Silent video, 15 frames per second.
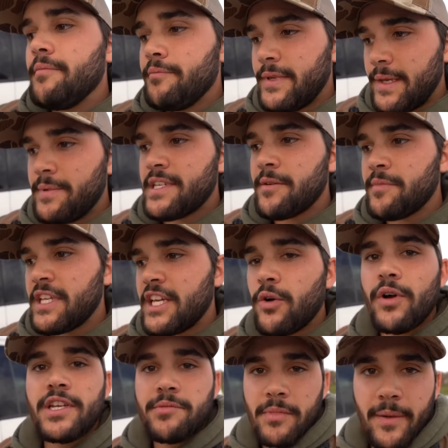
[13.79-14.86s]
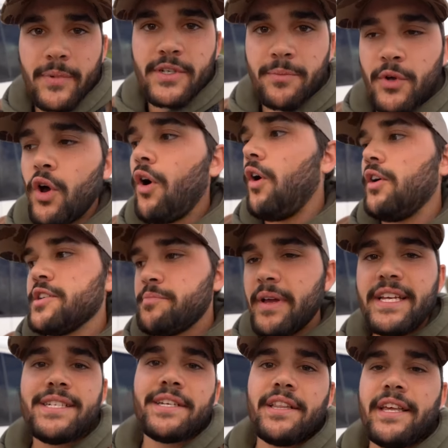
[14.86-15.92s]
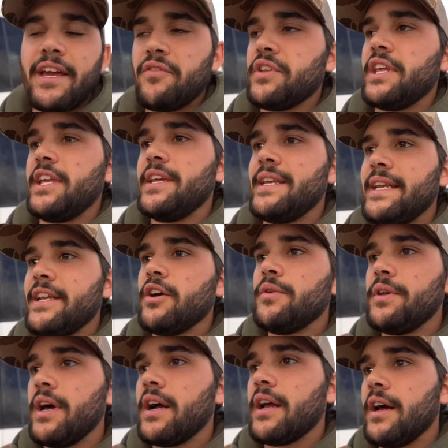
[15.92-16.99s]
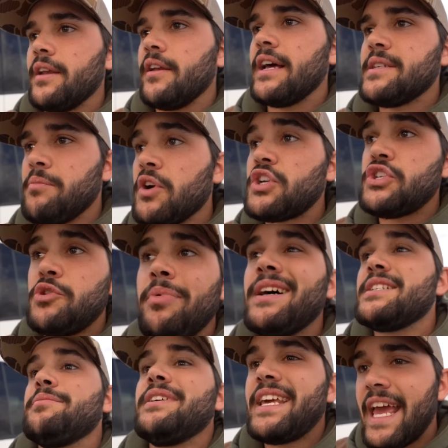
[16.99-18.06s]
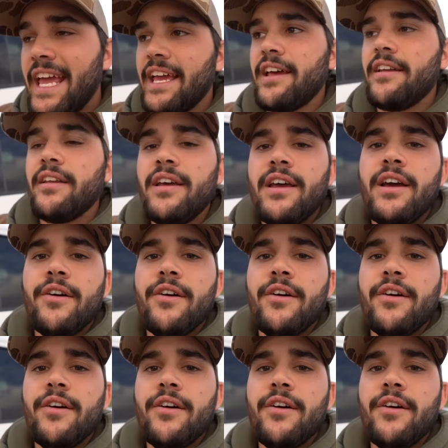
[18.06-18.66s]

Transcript: maybe some decoys, maybe some calls, basically everything you need to go duck hunting, as much as you possibly can